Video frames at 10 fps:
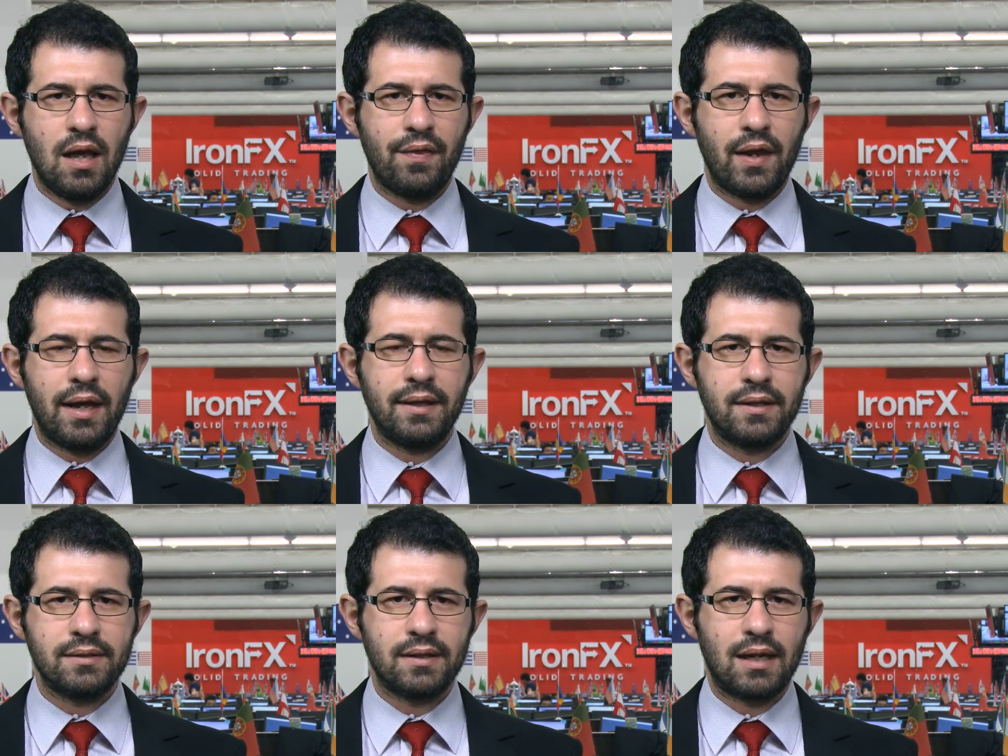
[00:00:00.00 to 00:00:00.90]
and the
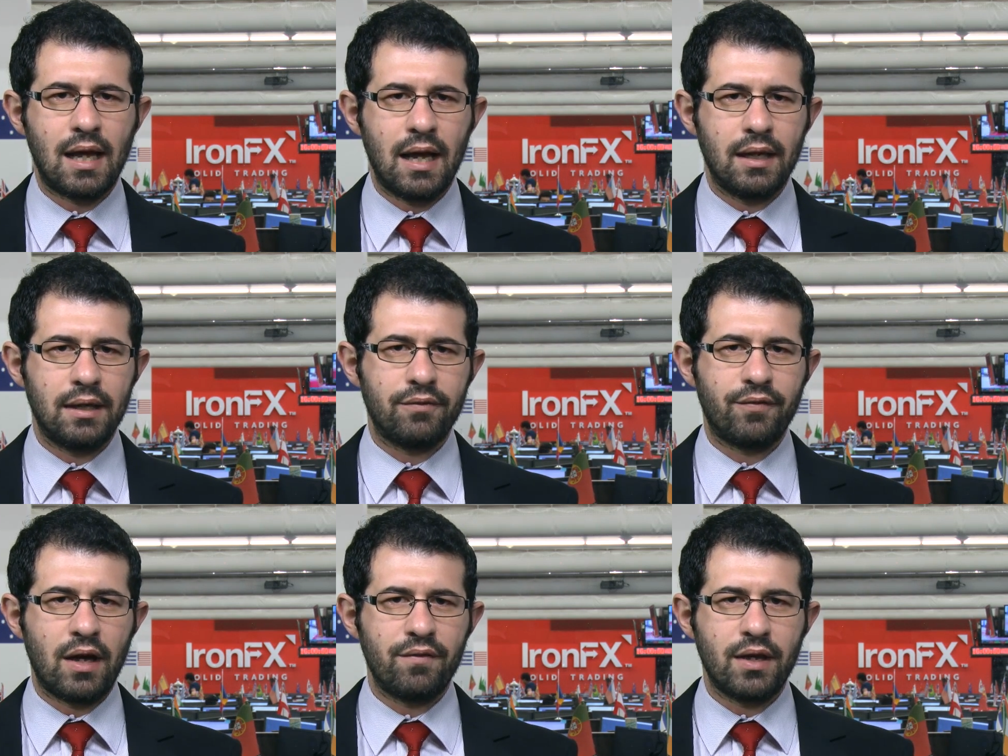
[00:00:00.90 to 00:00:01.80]
latest decline in
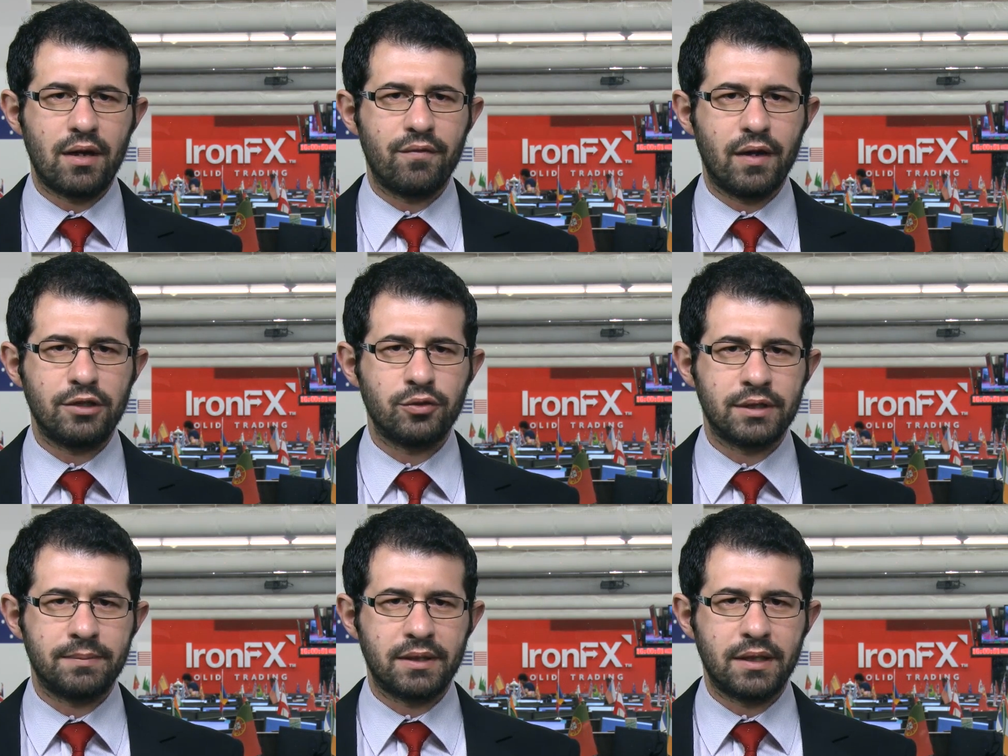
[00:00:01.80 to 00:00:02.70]
5-year inflation
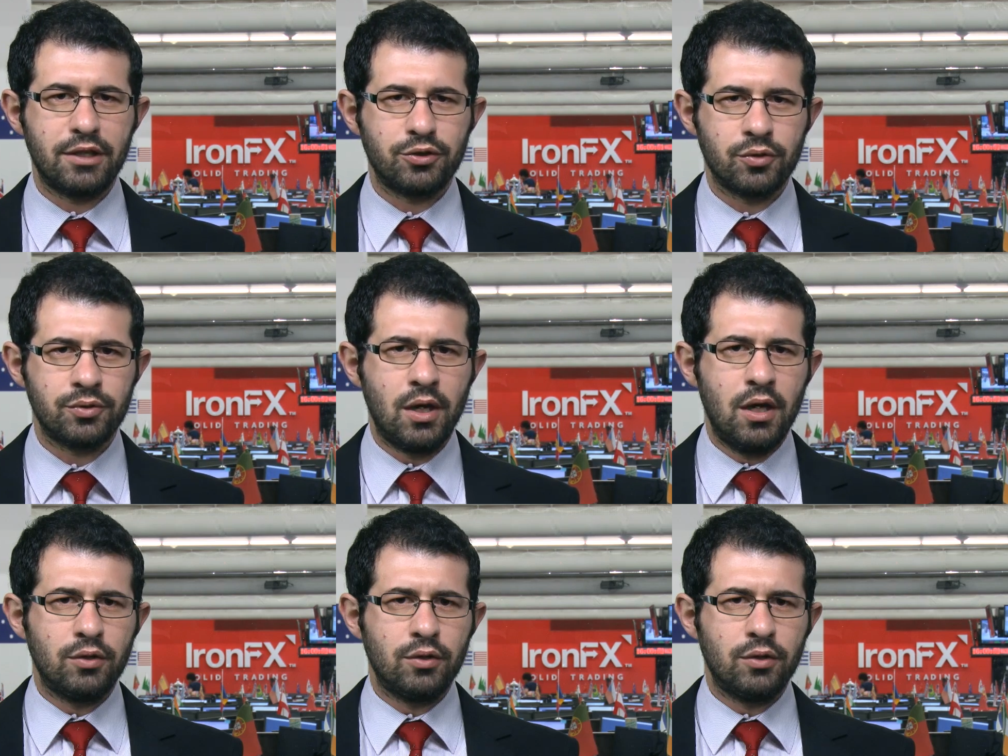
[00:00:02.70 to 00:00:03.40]
expectations